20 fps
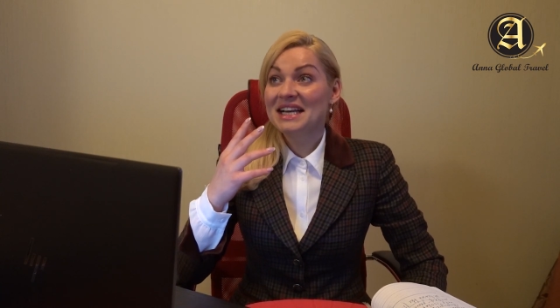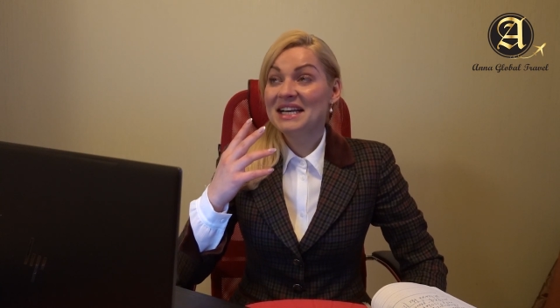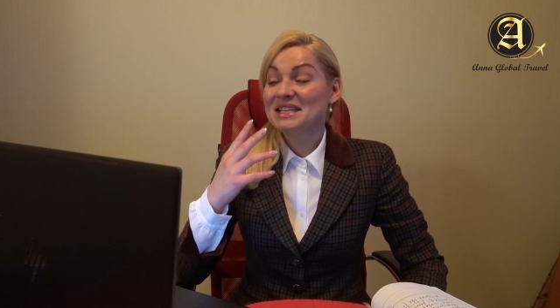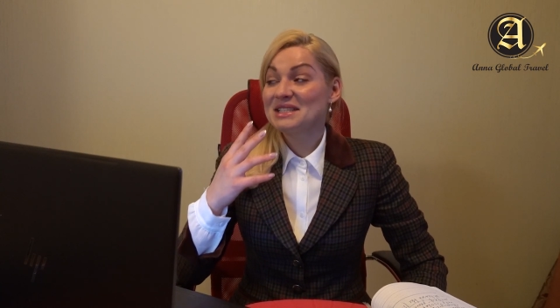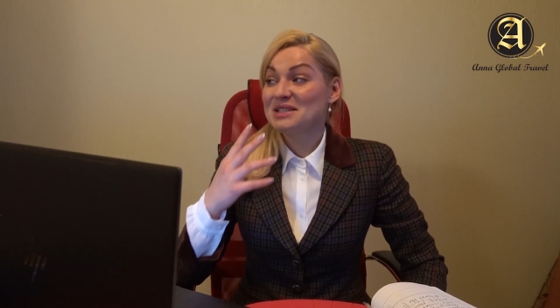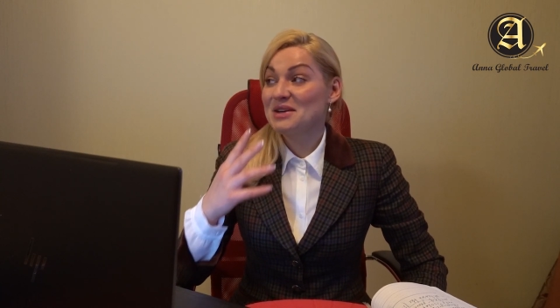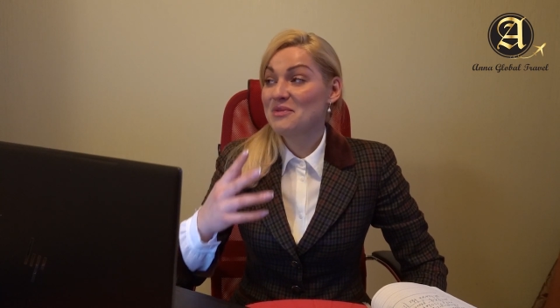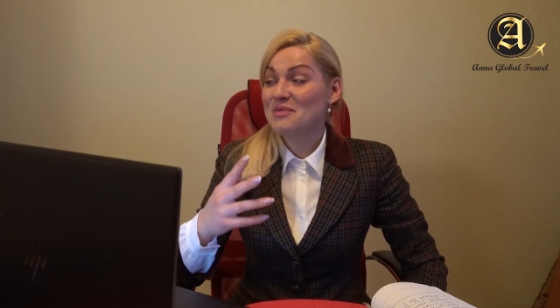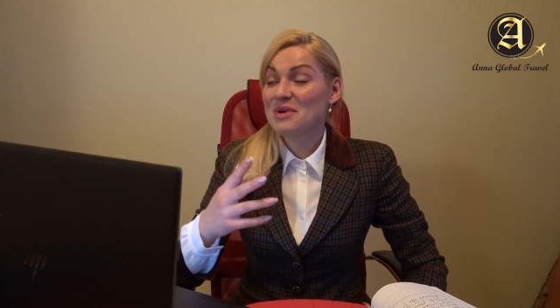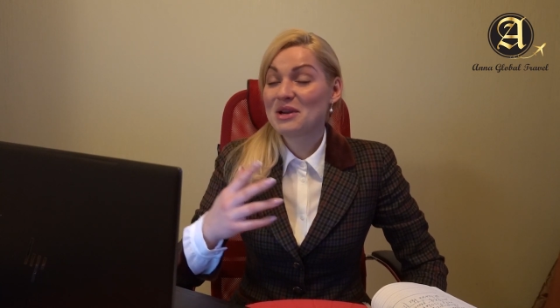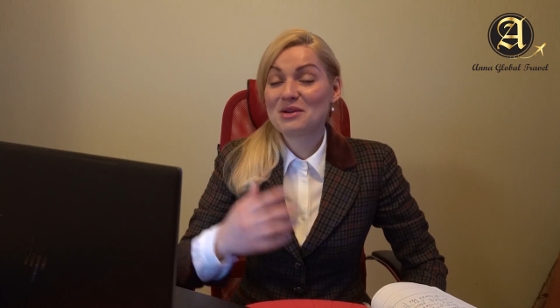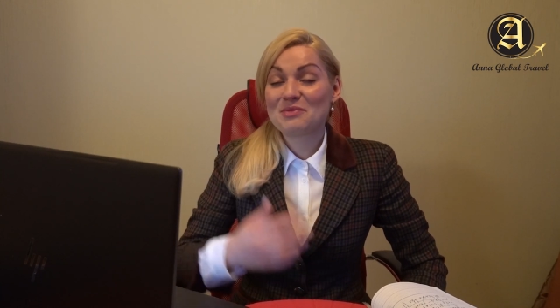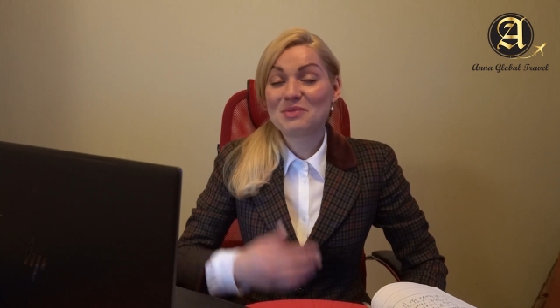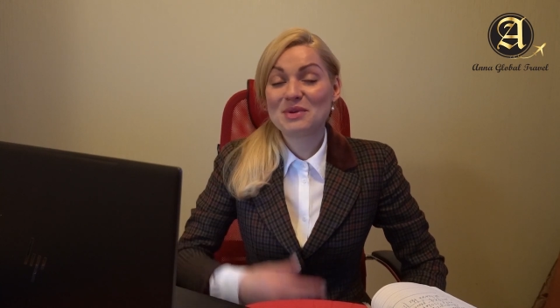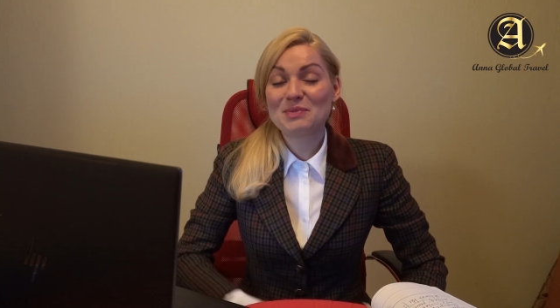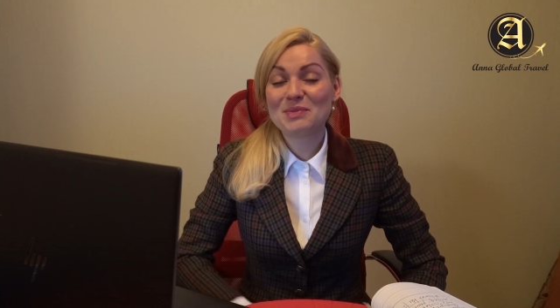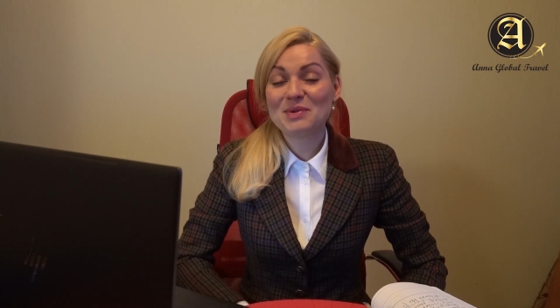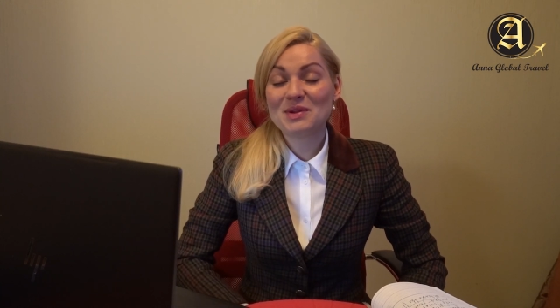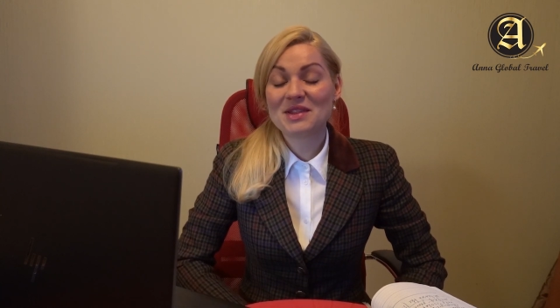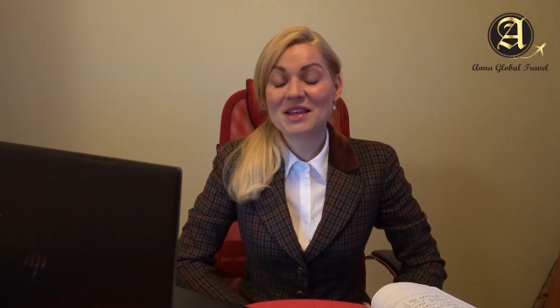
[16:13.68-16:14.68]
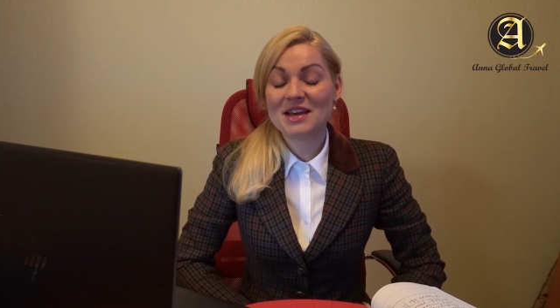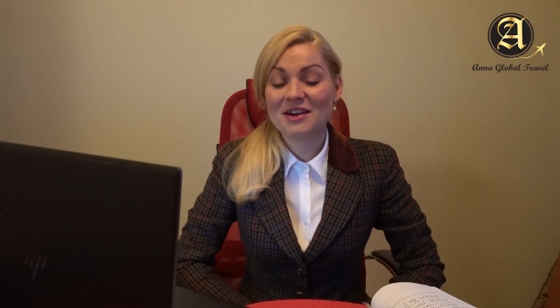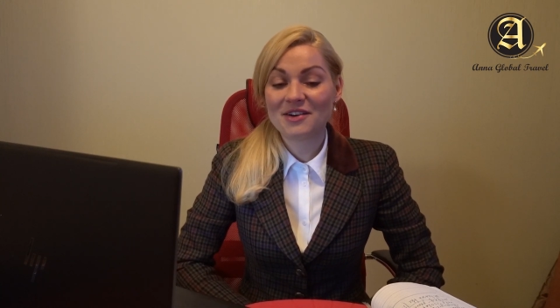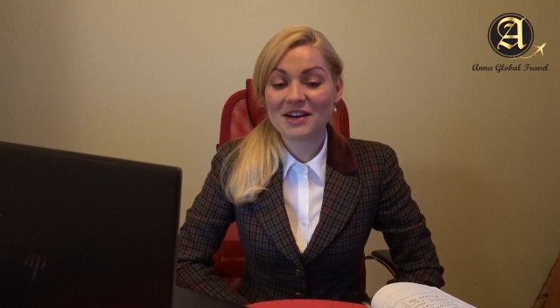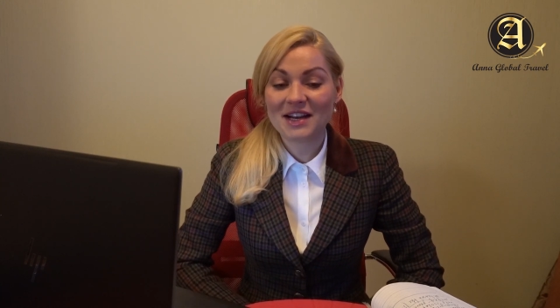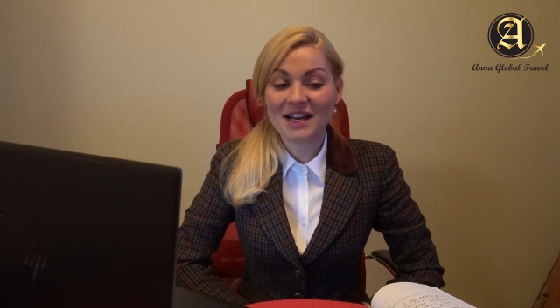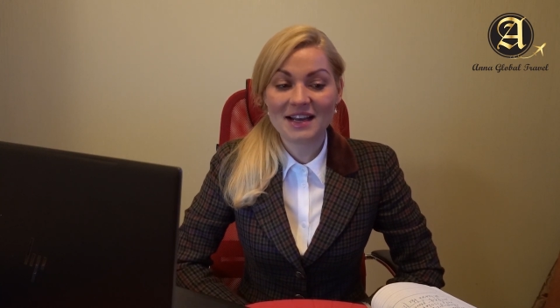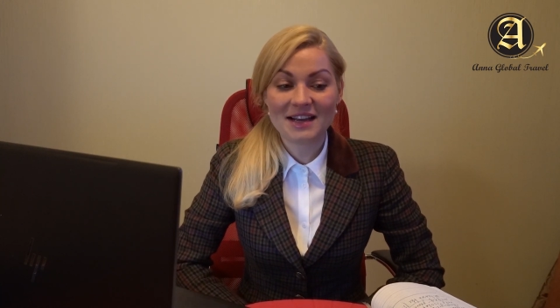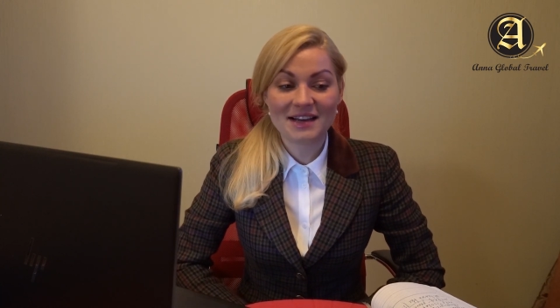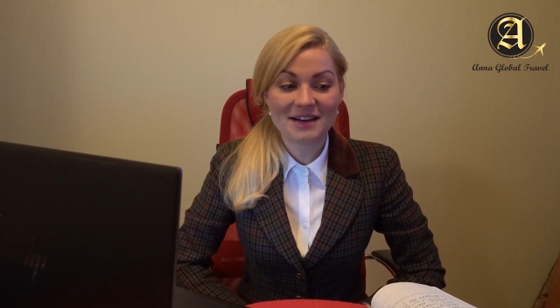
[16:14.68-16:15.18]
So many people, they
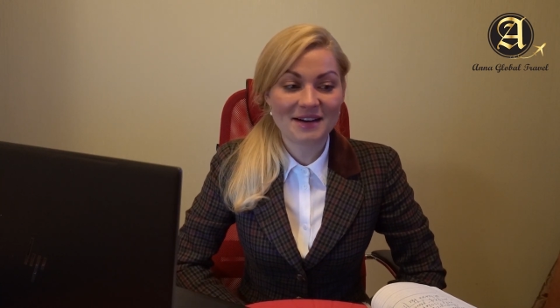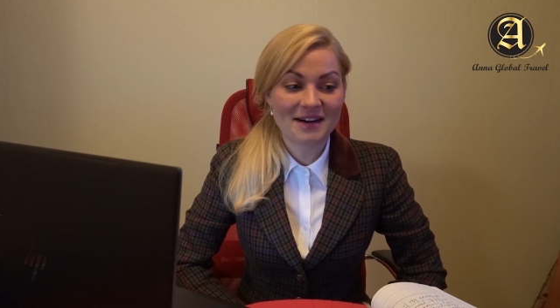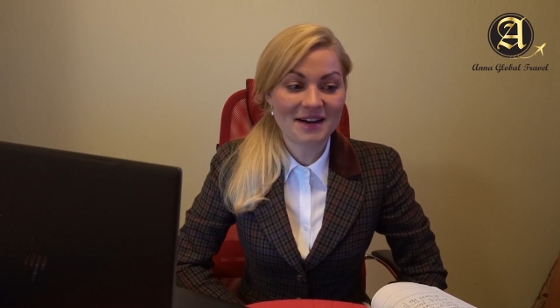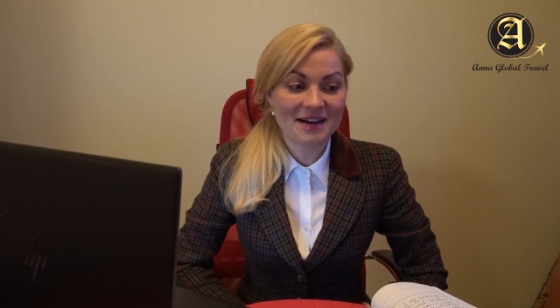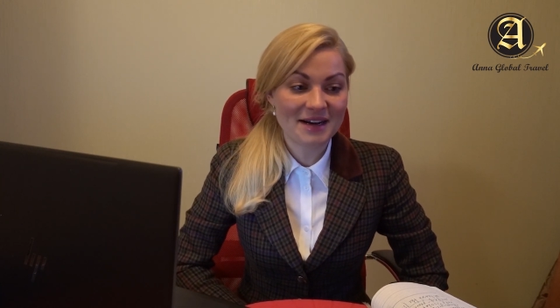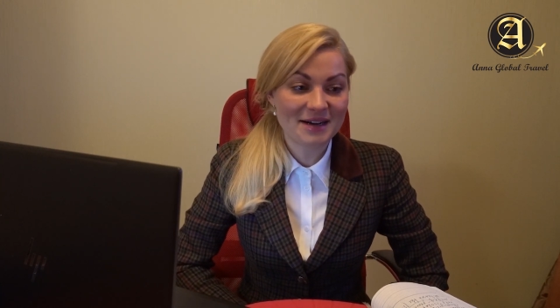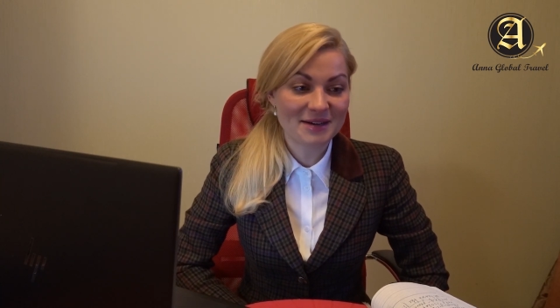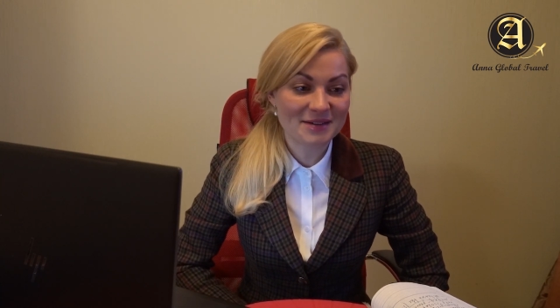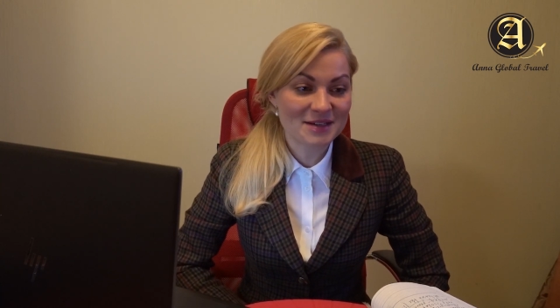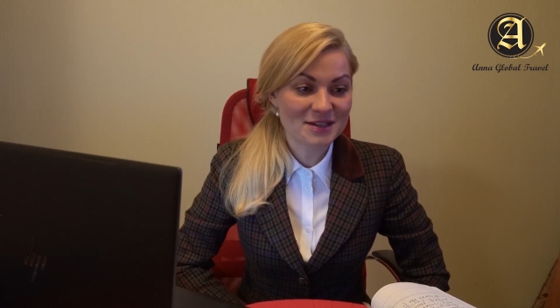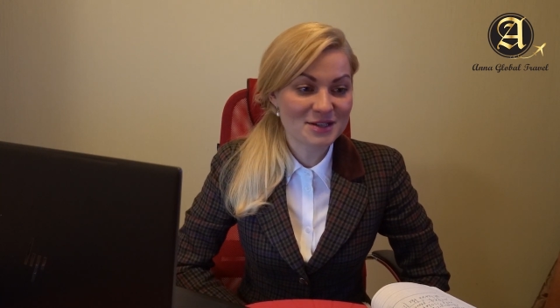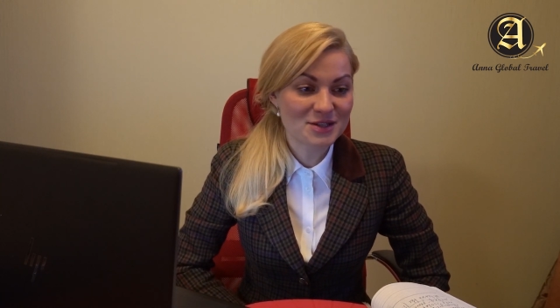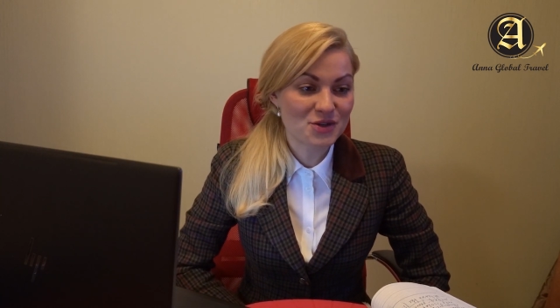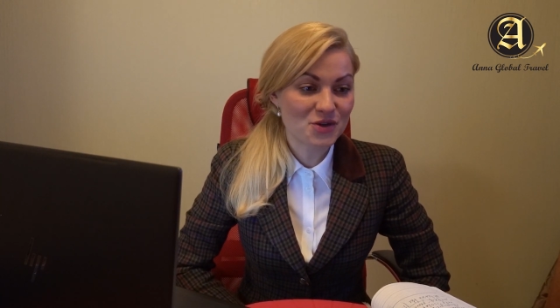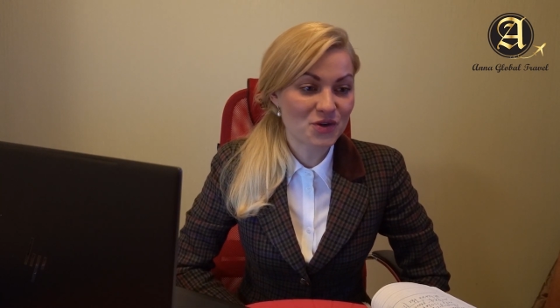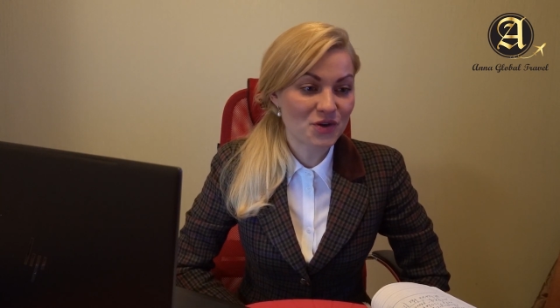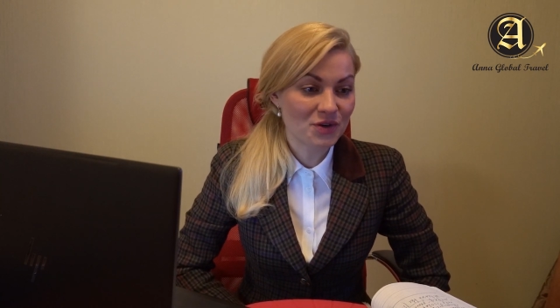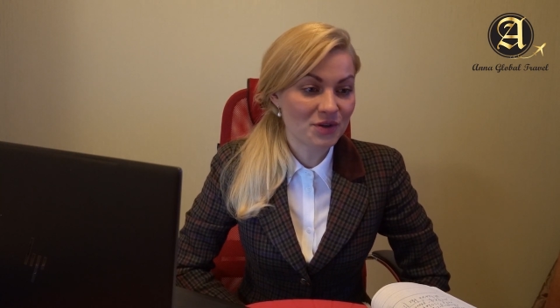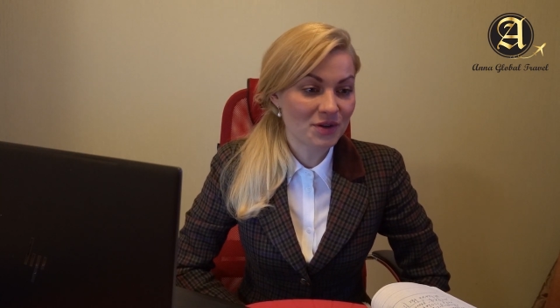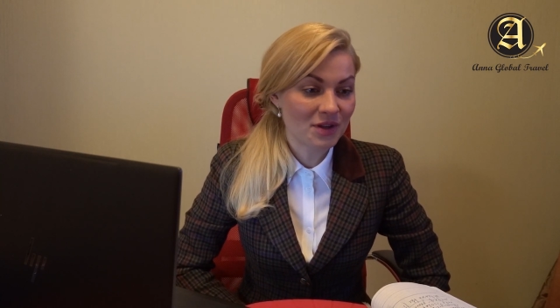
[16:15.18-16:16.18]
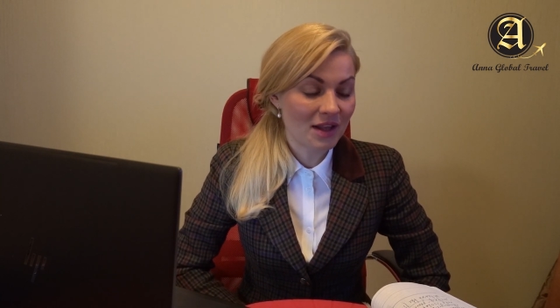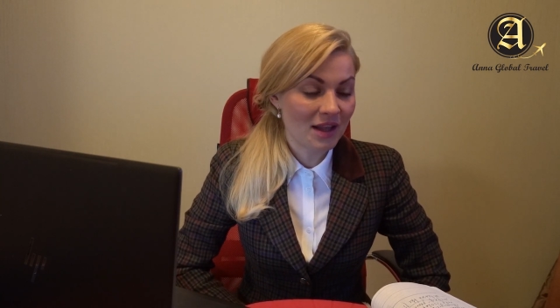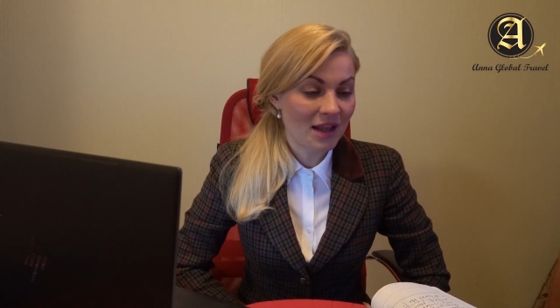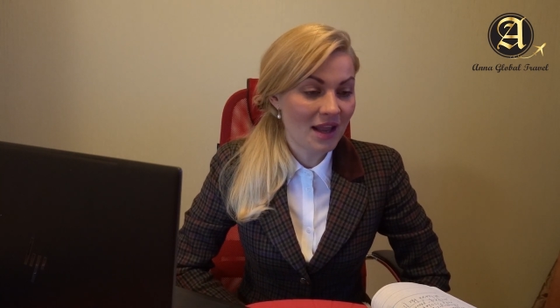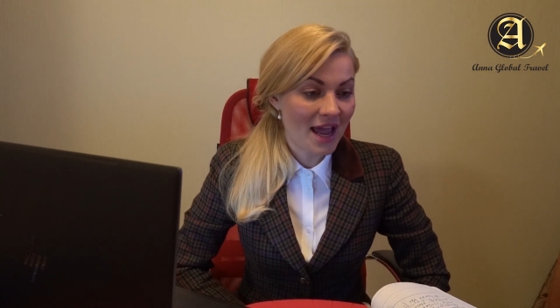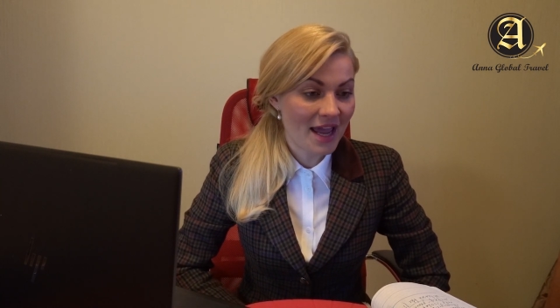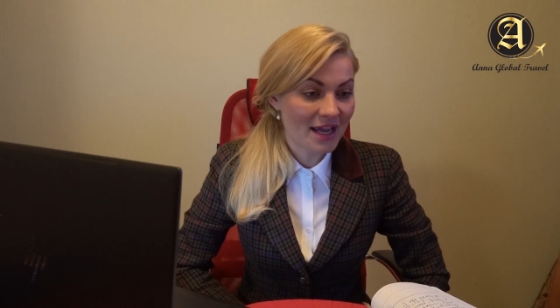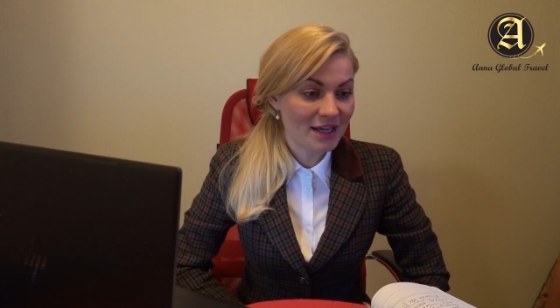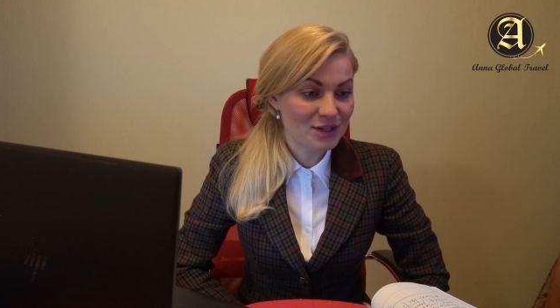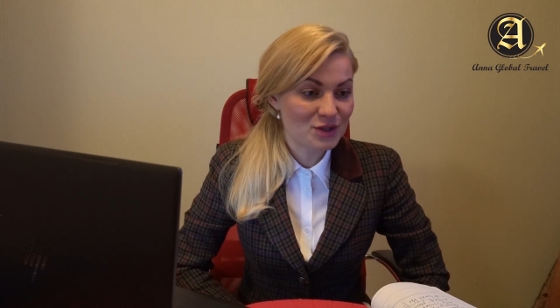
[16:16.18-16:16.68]
really
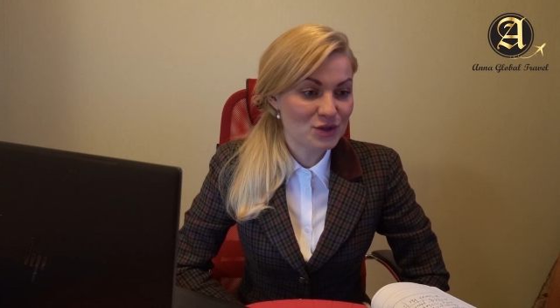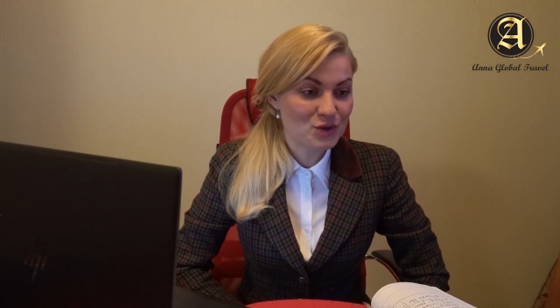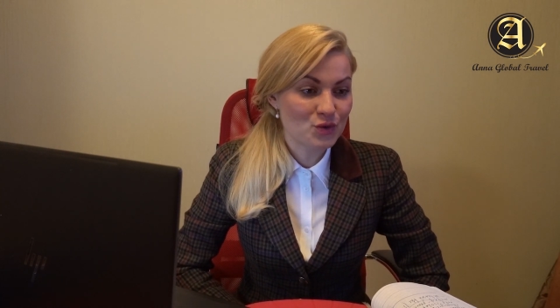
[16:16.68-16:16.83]
like